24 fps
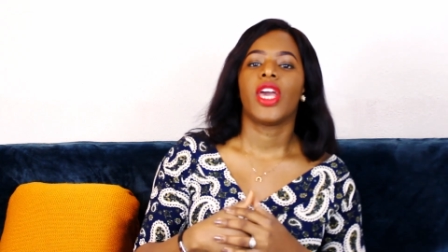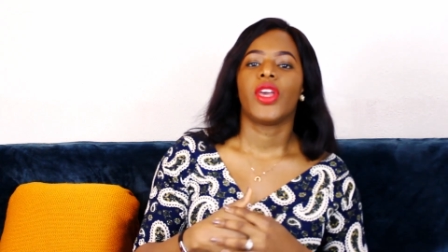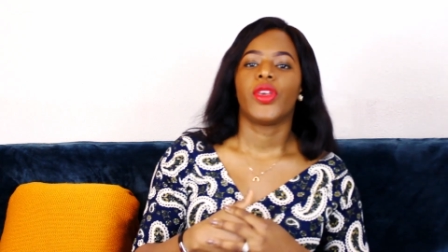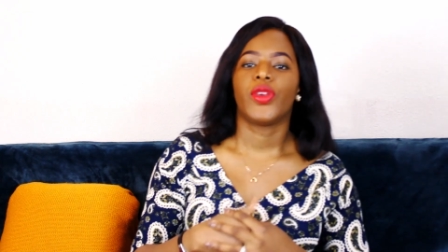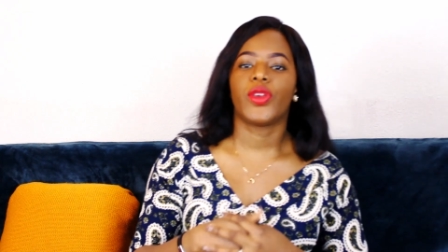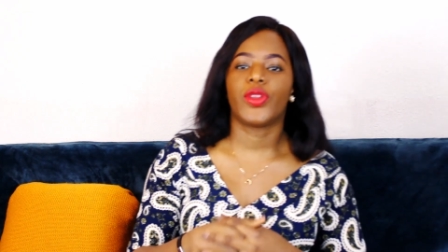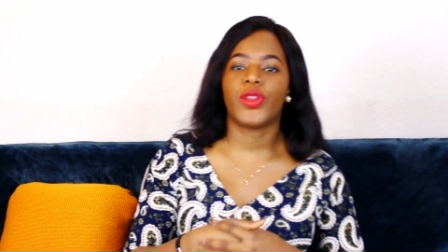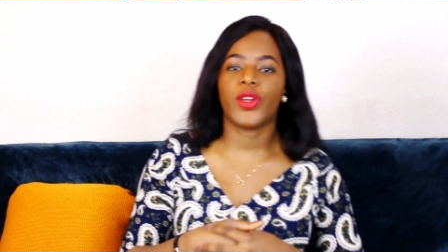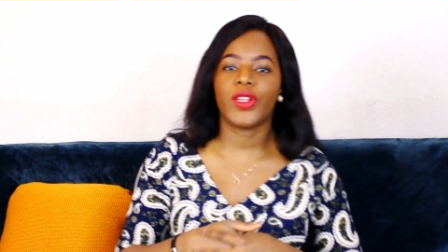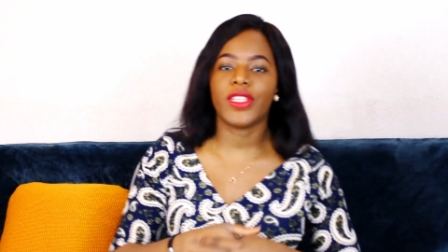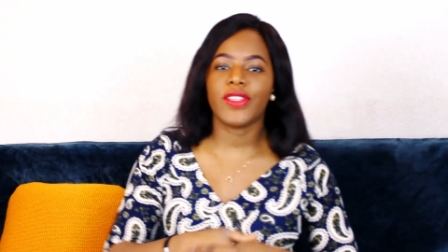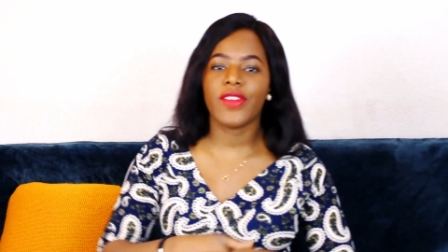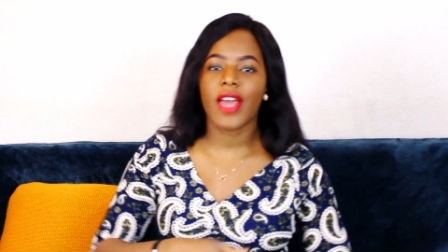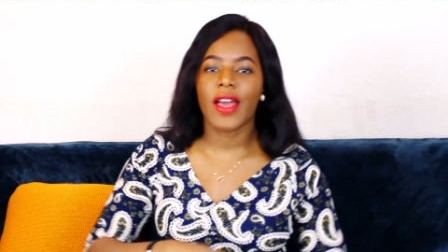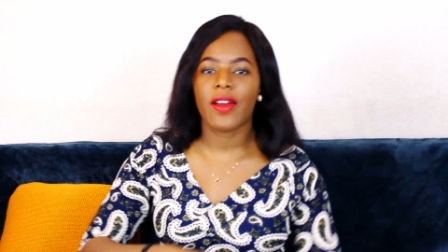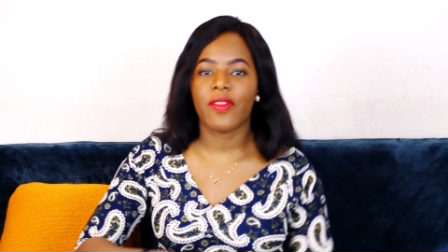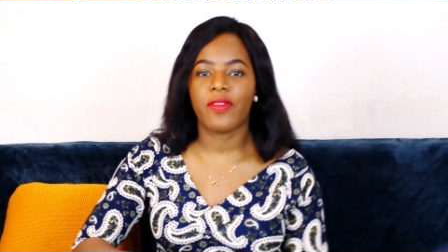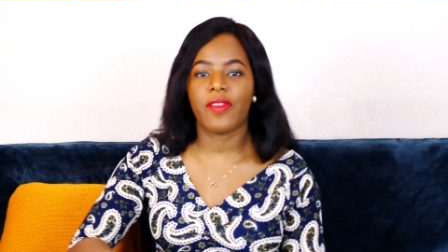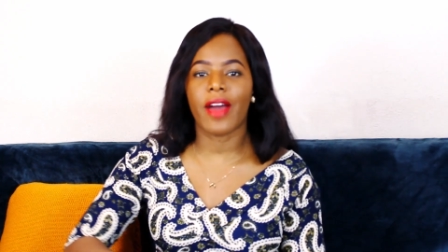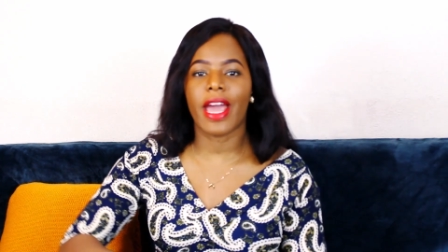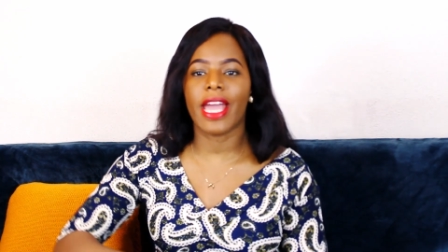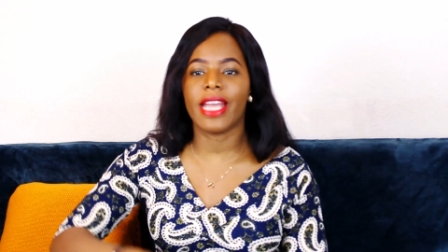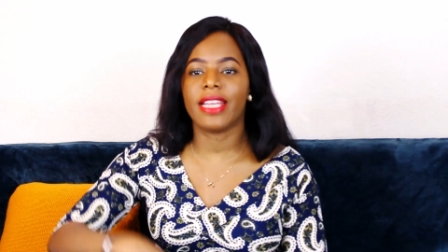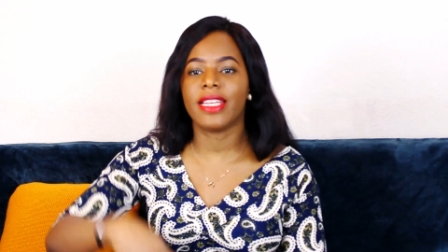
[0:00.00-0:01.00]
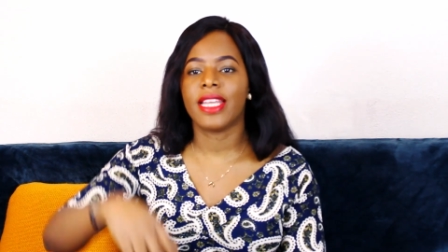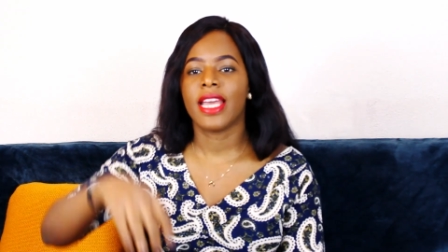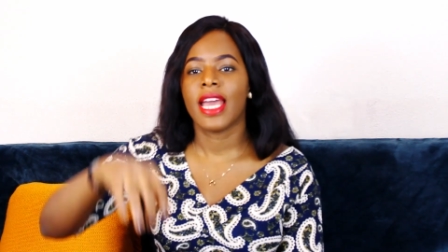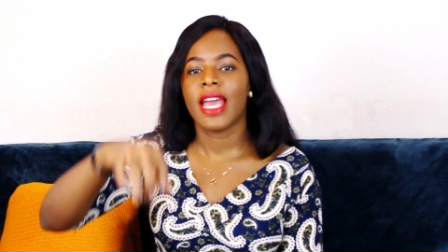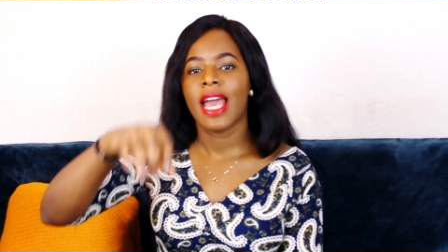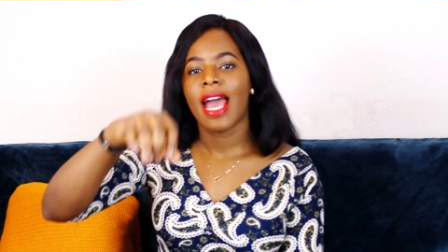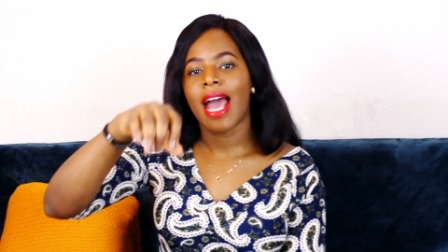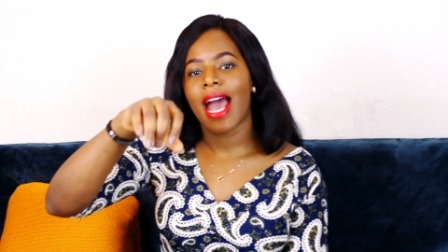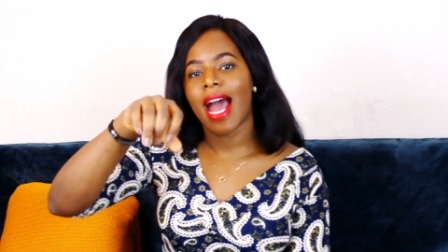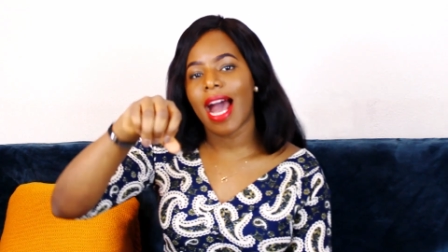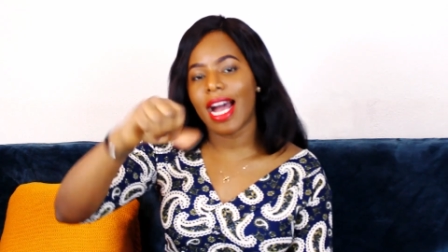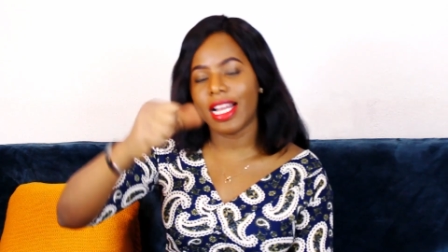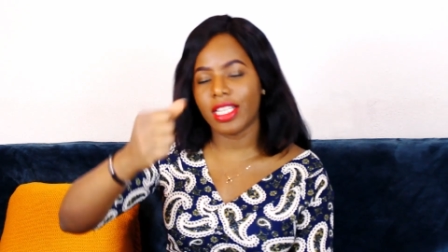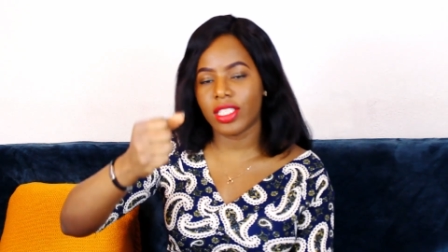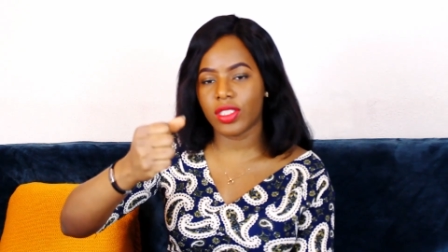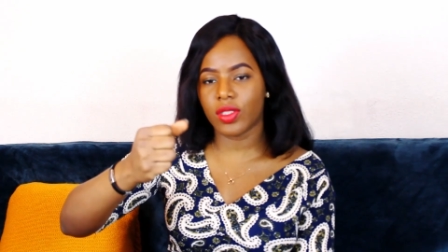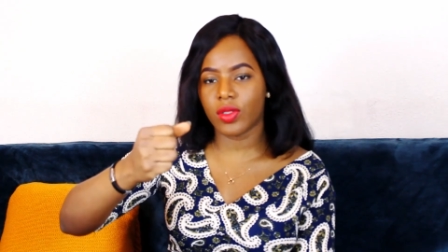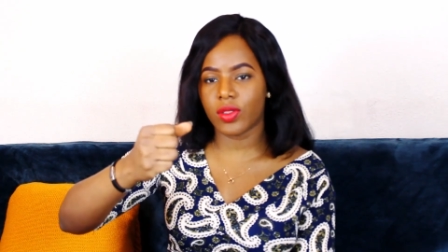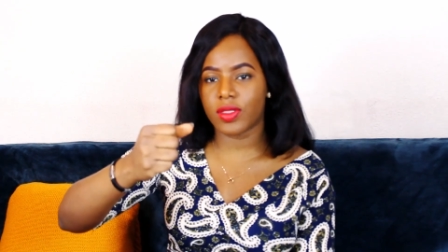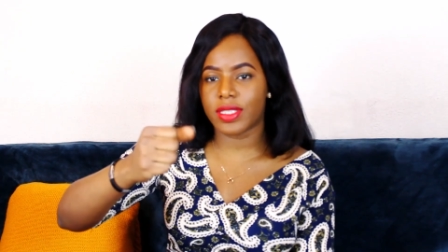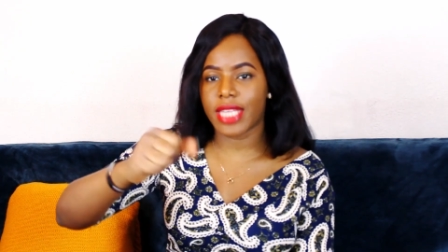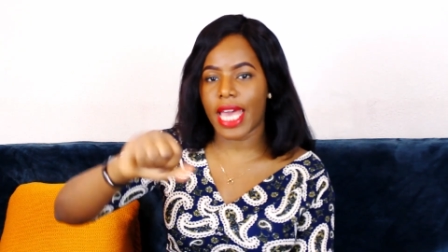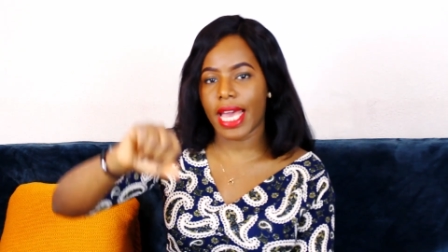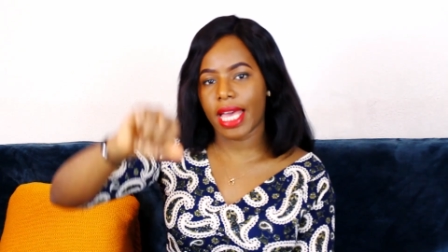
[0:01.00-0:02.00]
you don't find
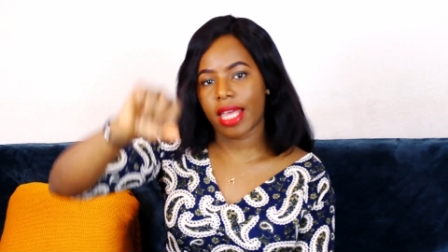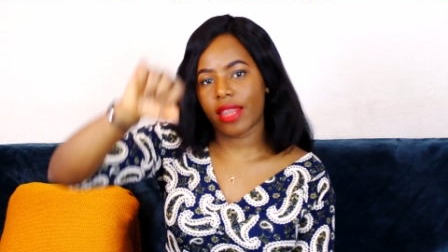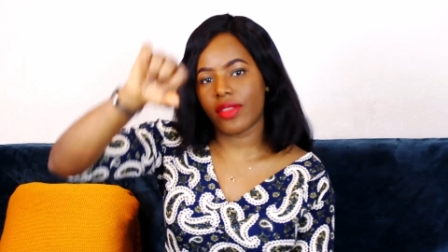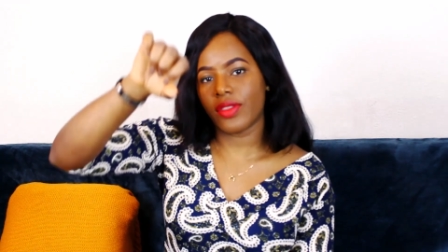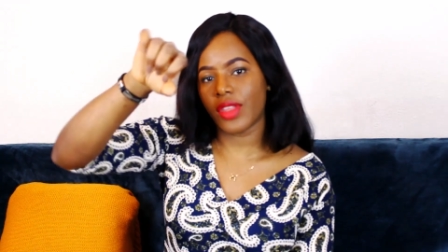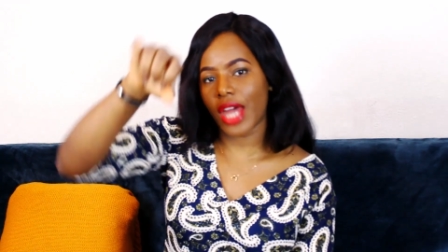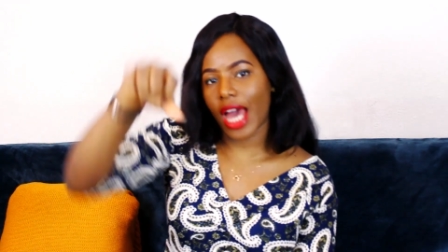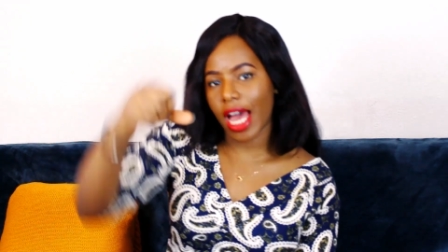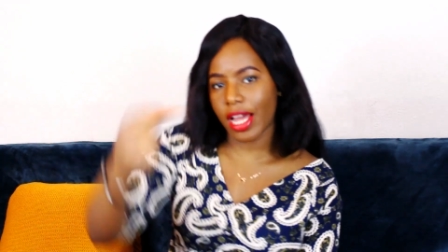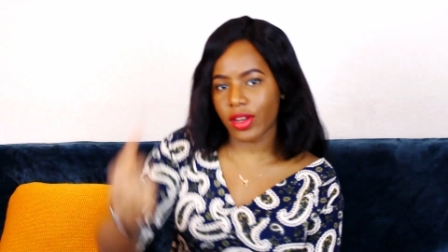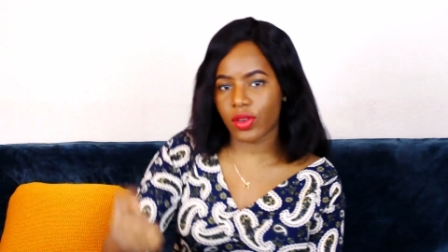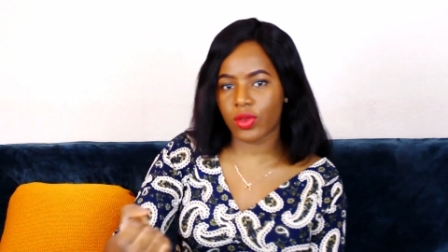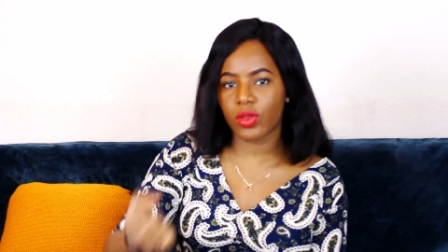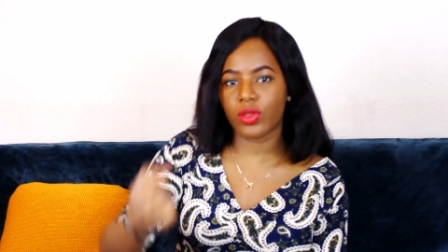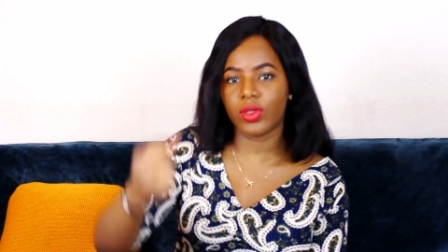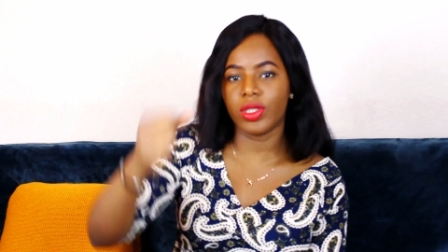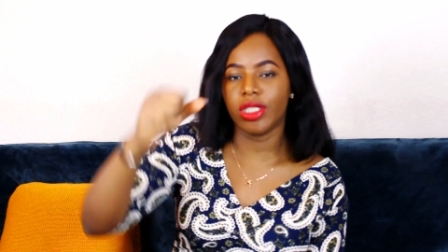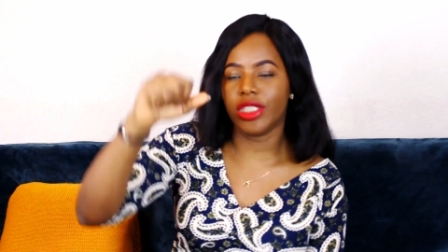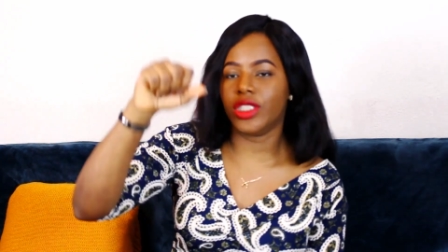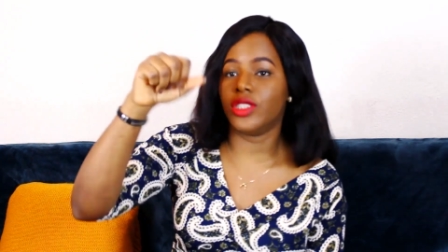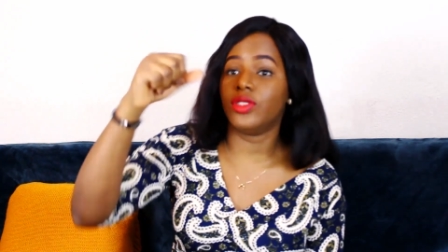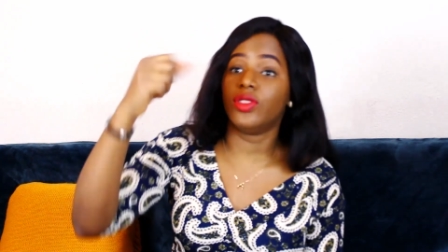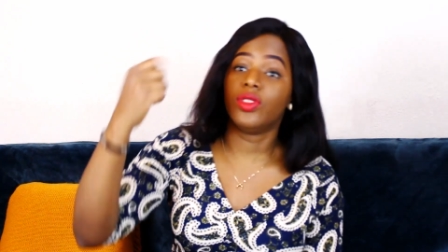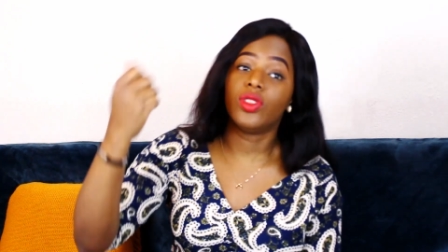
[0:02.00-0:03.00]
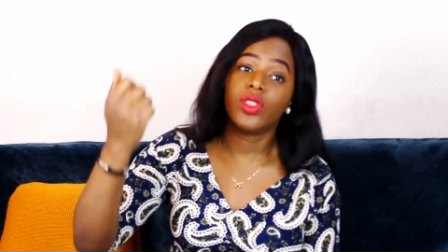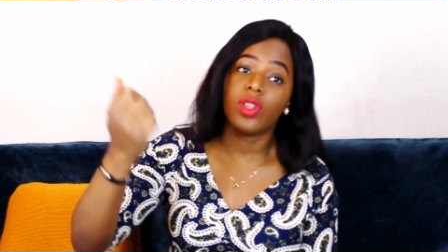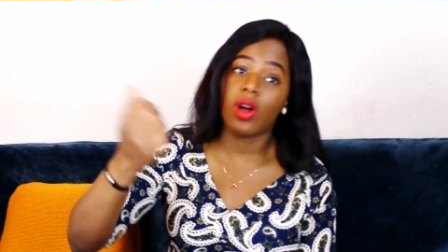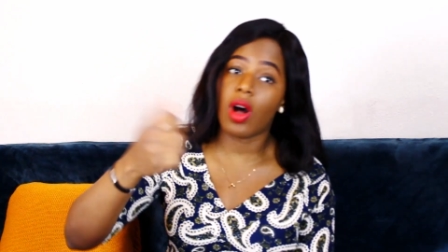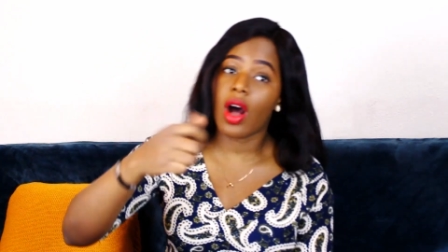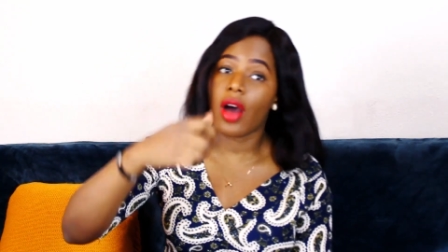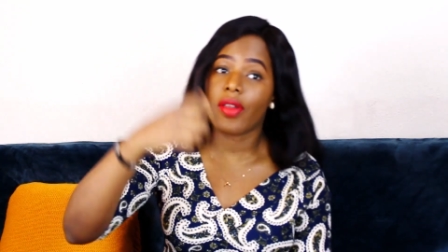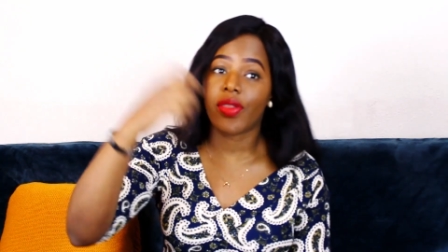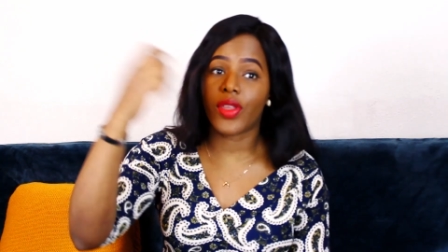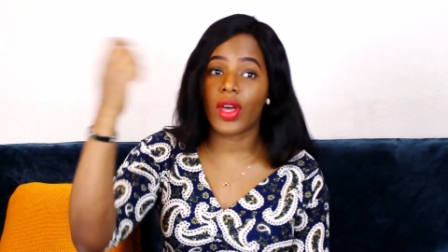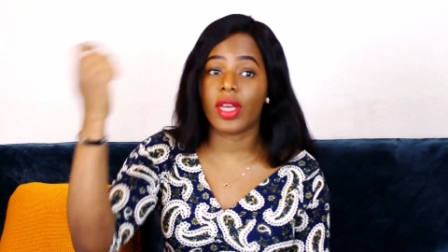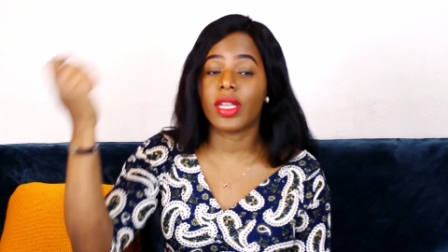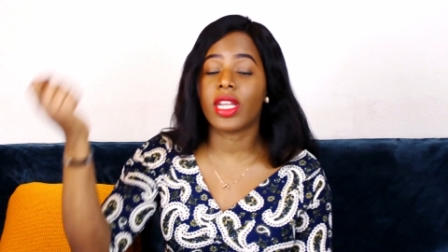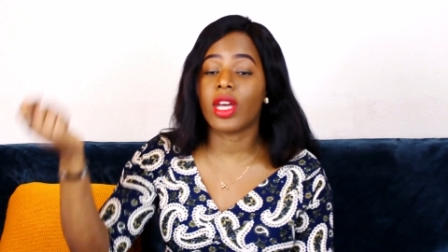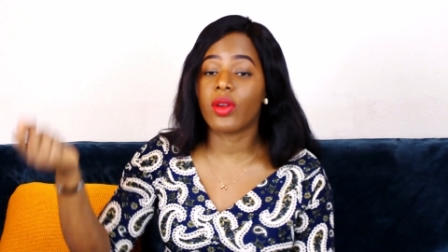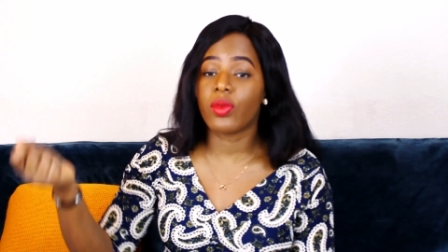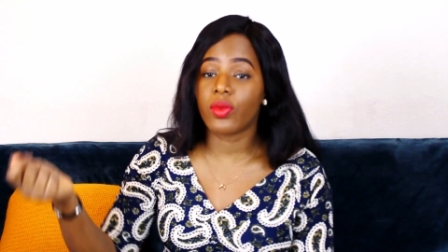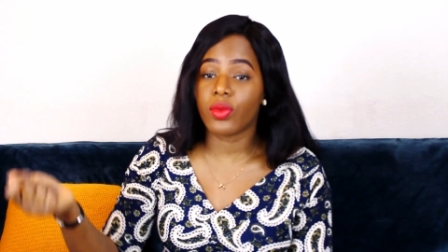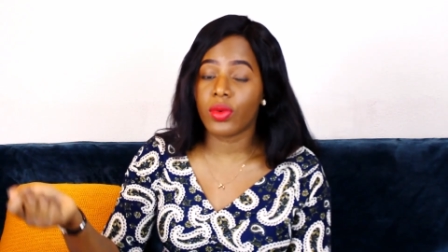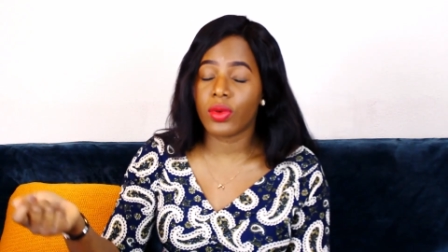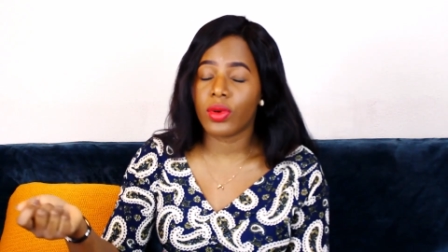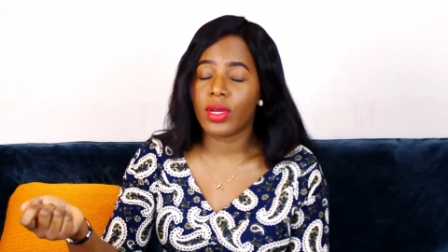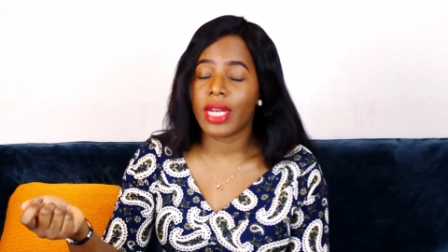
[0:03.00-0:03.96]
handles like the handle in all the other,